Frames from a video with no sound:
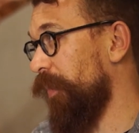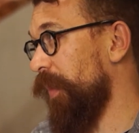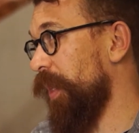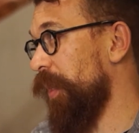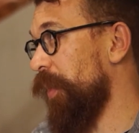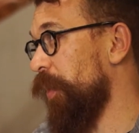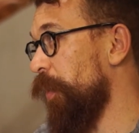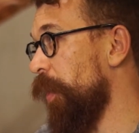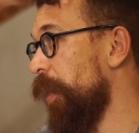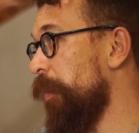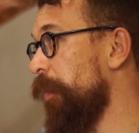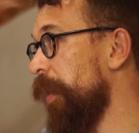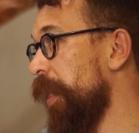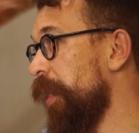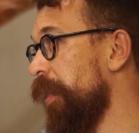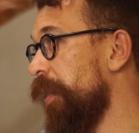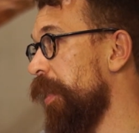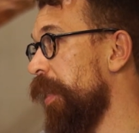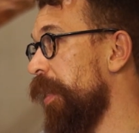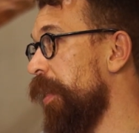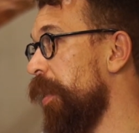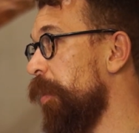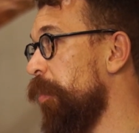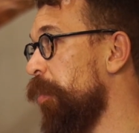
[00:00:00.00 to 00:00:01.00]
So I mixed
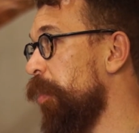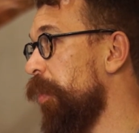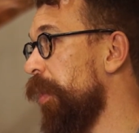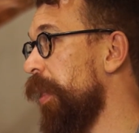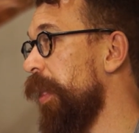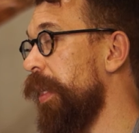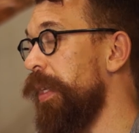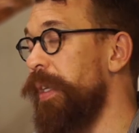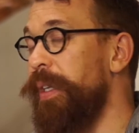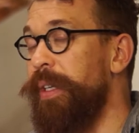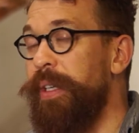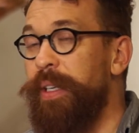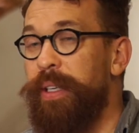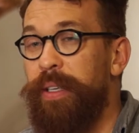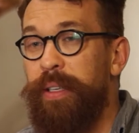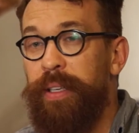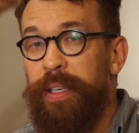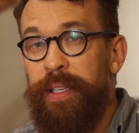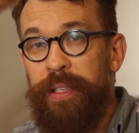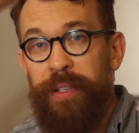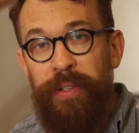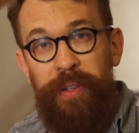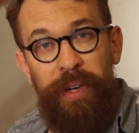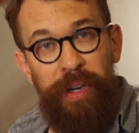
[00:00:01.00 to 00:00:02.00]
that up
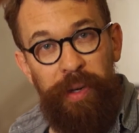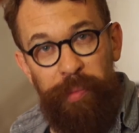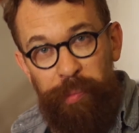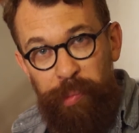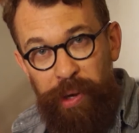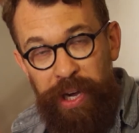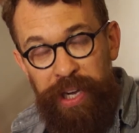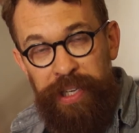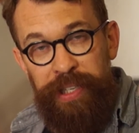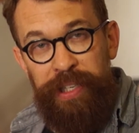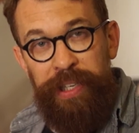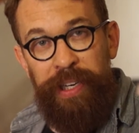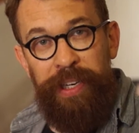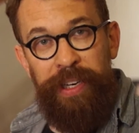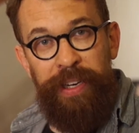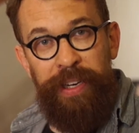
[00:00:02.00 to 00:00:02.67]
and started painting it